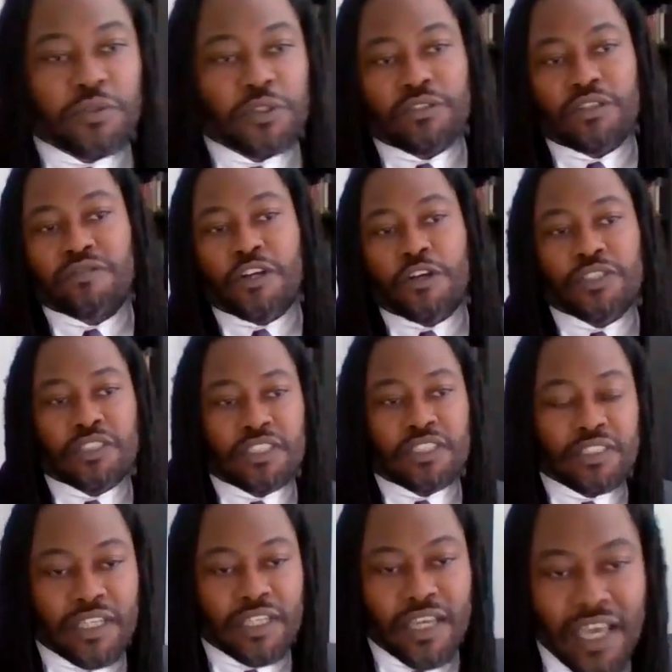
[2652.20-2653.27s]
with
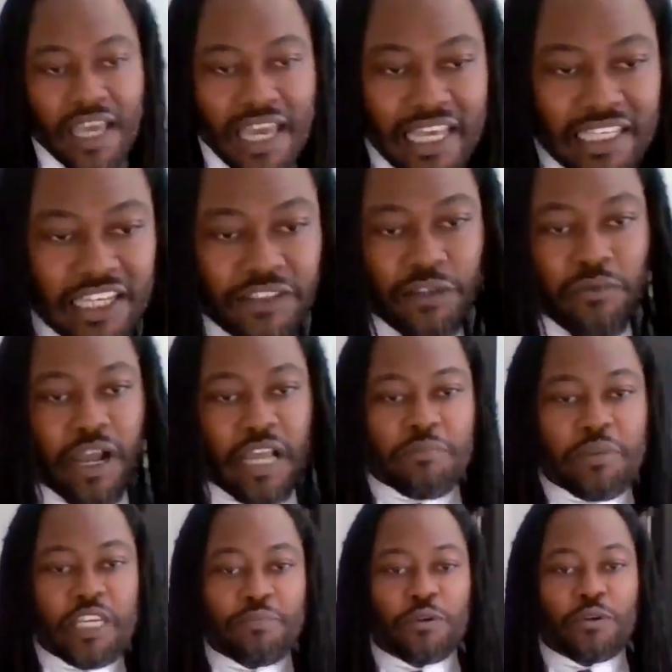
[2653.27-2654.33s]
universities and get the right
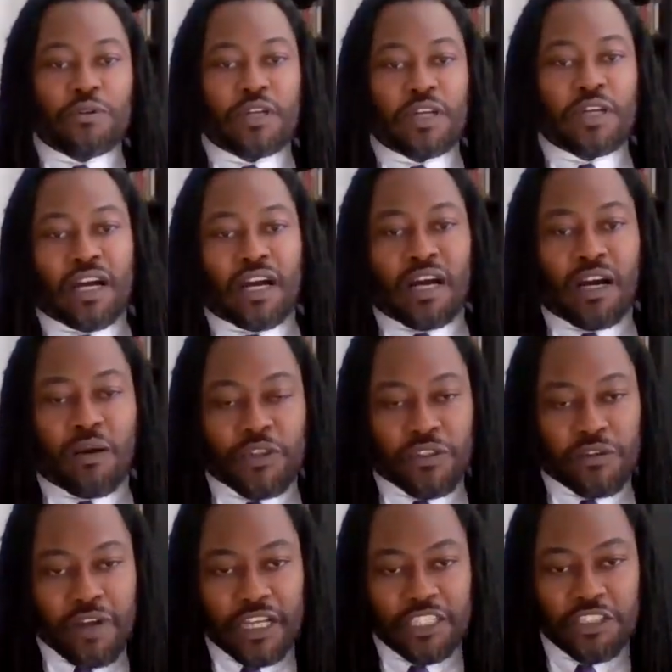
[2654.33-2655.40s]
people with
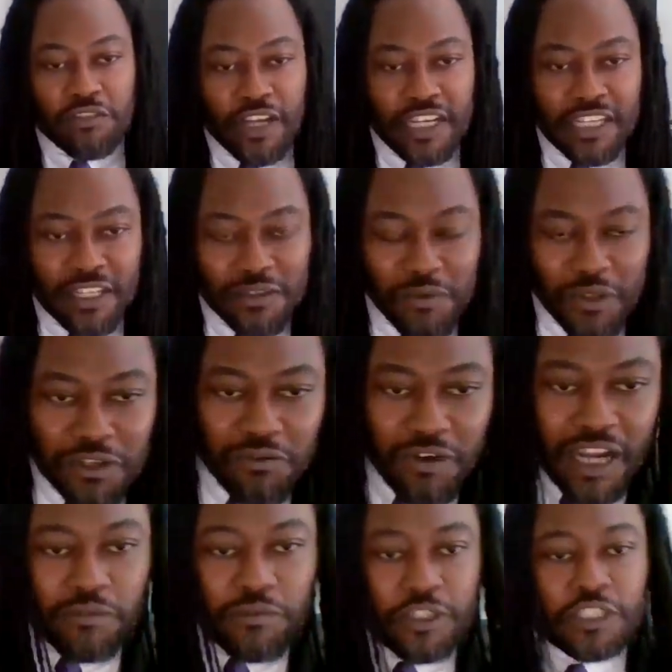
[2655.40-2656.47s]
the right training, with the
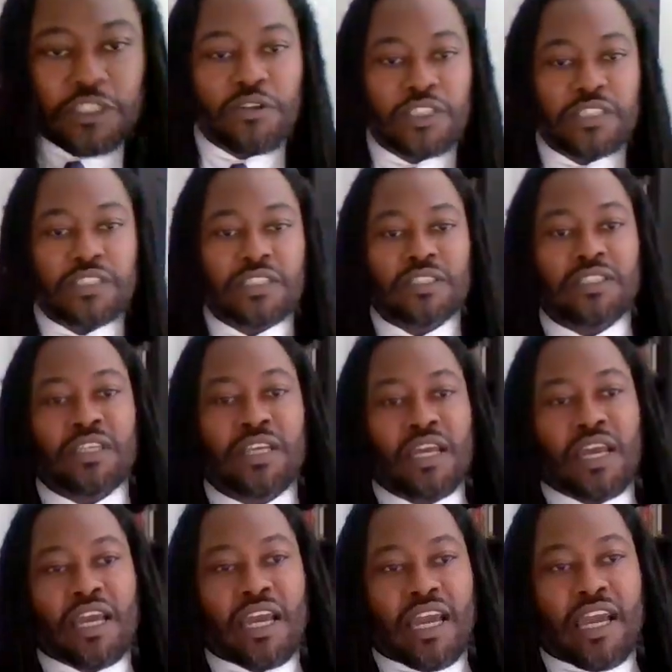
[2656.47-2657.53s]
right resources.
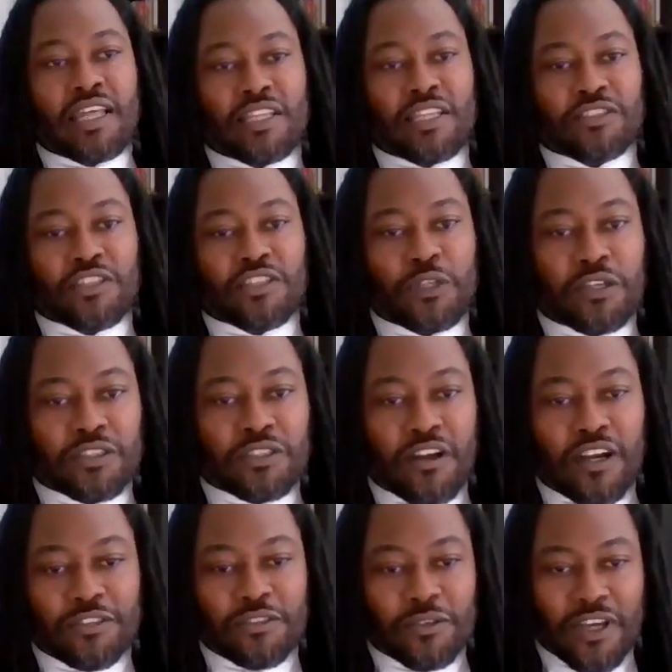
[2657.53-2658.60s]
And so we don't
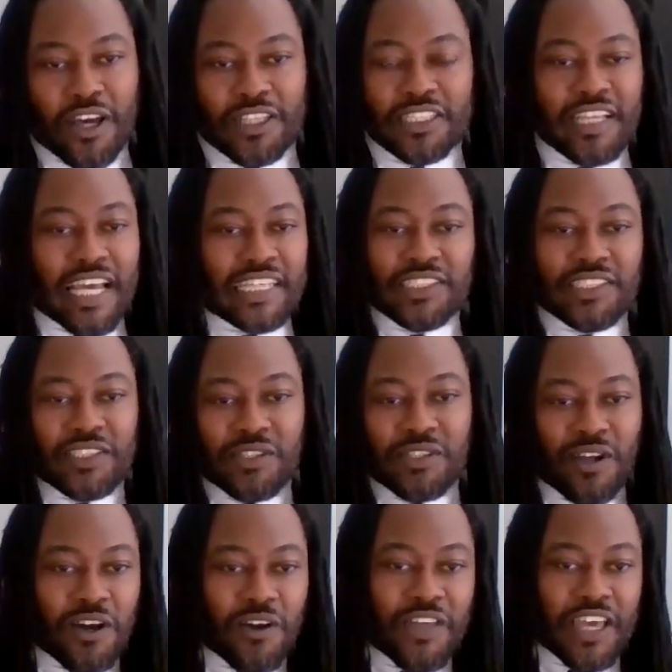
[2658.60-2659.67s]
start doing all this licensing and
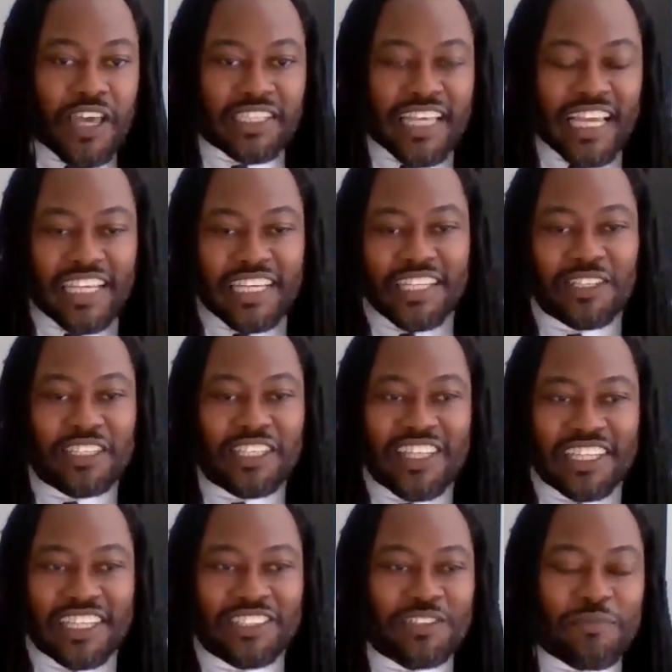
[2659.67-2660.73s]
all that, because
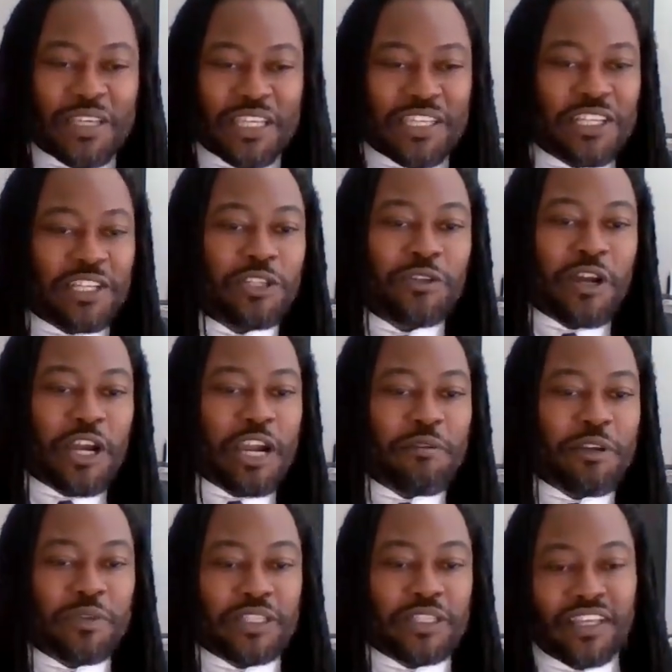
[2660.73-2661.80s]
that to me can get a little
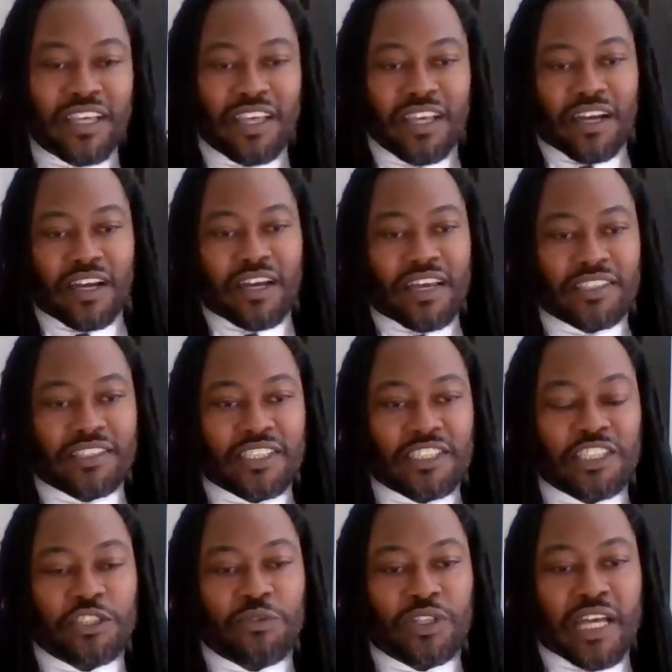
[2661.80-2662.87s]
hairy with as
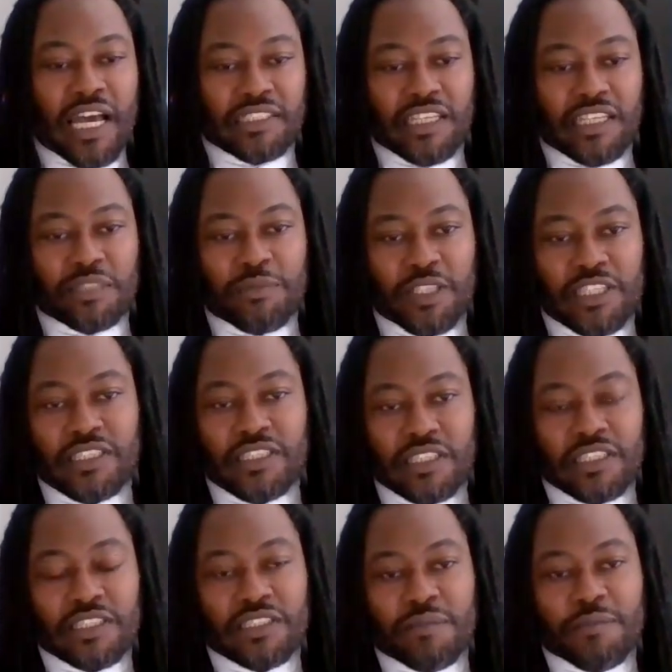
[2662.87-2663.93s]
decentralized as policing
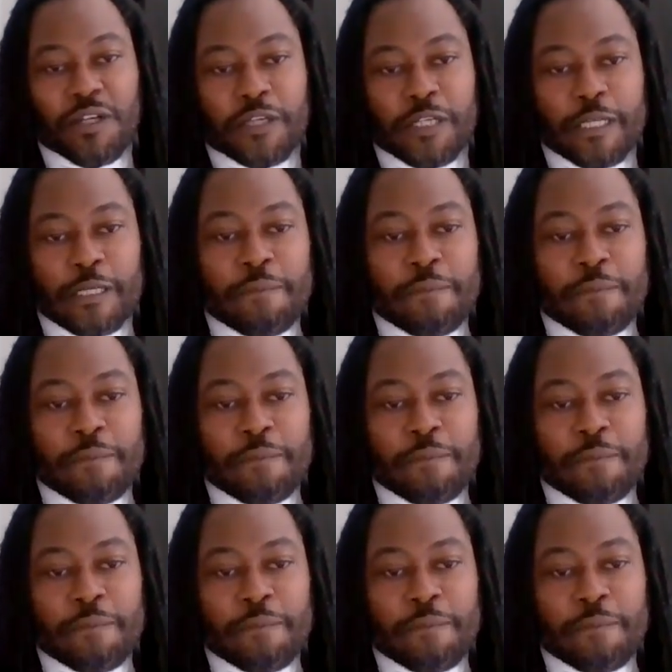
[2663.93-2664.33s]
is in America.